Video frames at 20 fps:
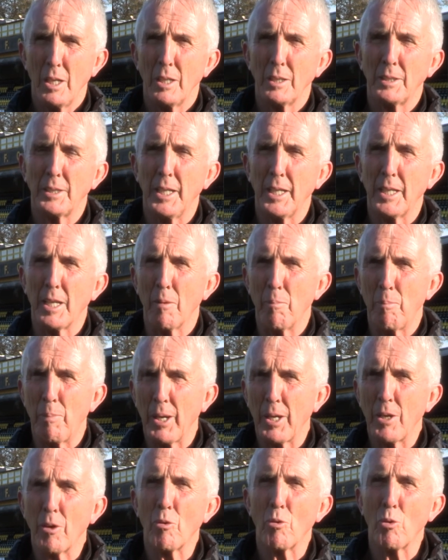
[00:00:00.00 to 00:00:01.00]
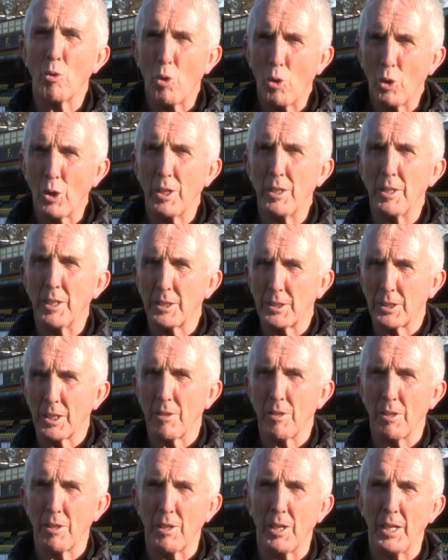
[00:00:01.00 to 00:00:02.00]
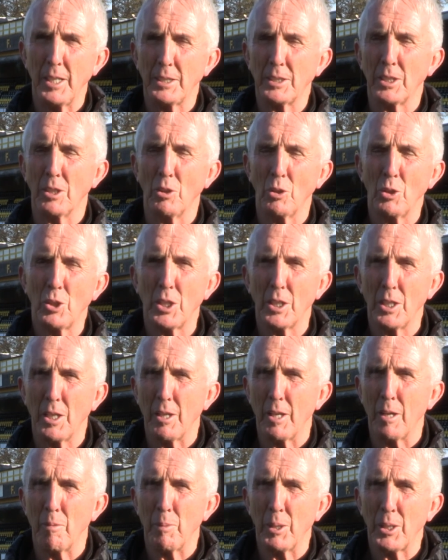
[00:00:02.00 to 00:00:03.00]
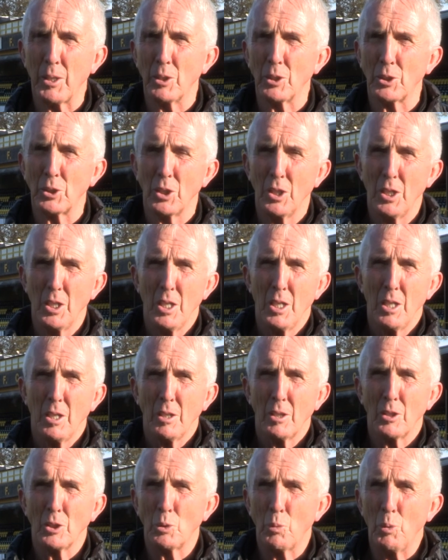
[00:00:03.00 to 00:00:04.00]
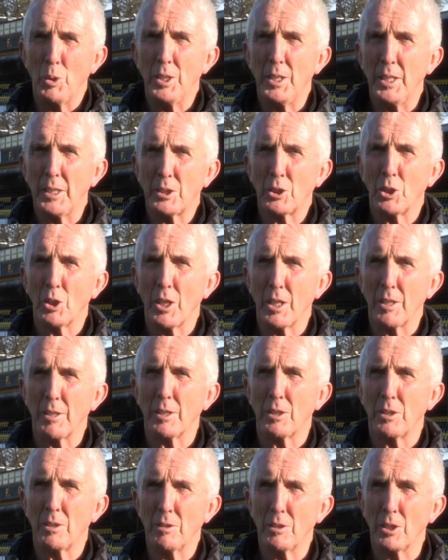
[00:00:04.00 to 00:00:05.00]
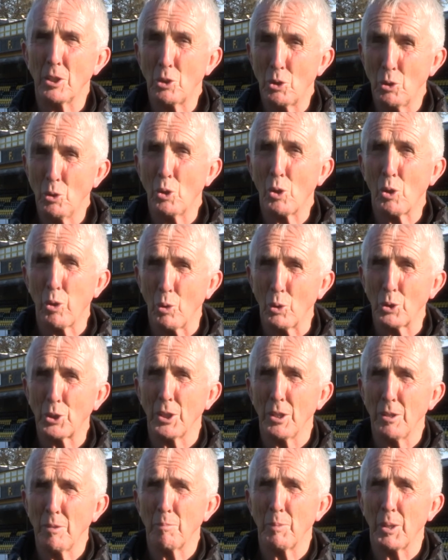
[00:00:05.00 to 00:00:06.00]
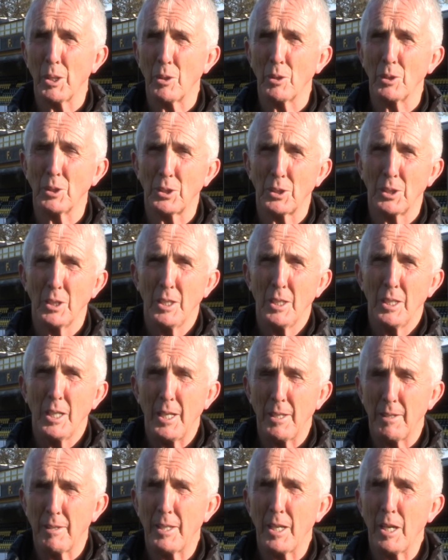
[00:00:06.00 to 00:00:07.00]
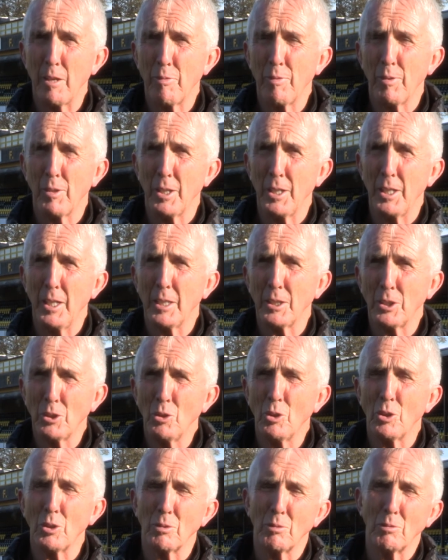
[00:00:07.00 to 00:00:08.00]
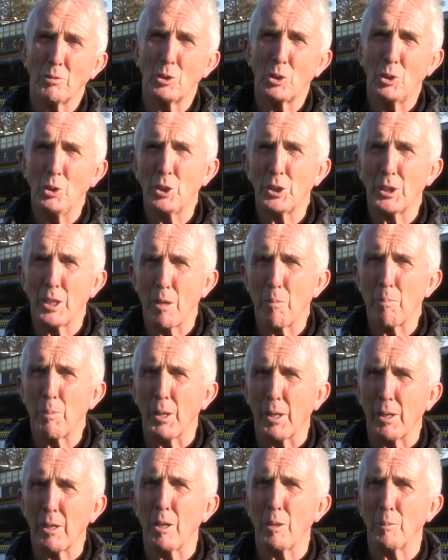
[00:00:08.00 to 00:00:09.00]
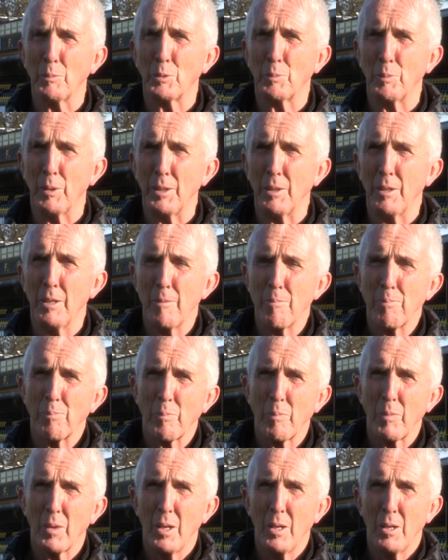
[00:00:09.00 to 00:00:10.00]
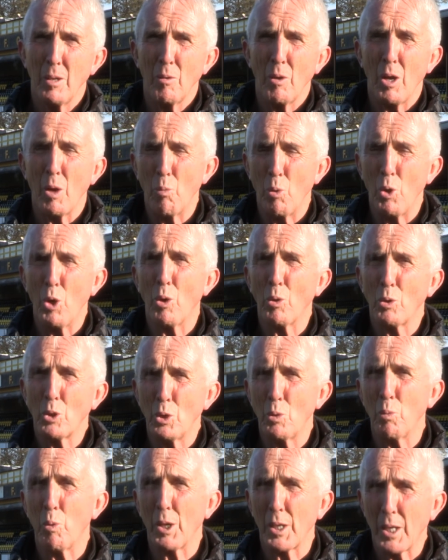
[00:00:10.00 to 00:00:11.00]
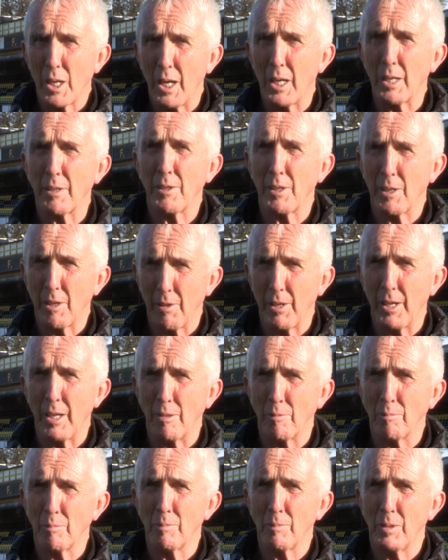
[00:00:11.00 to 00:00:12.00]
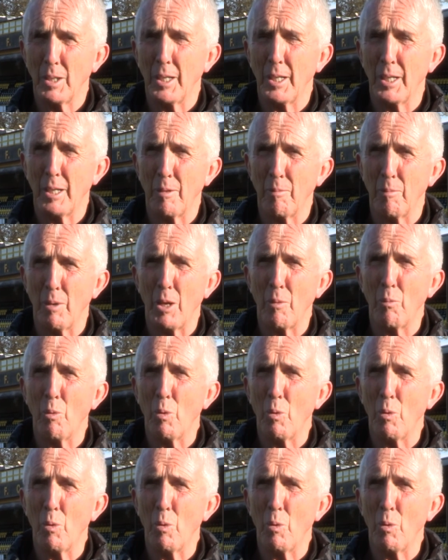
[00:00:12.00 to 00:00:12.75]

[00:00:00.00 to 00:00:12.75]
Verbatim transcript: take a bigger role in the Southern Knights and looking at that because because we need to get the, the two closer because it definitely it's not two separate clubs but and we all could work harder at that um, and we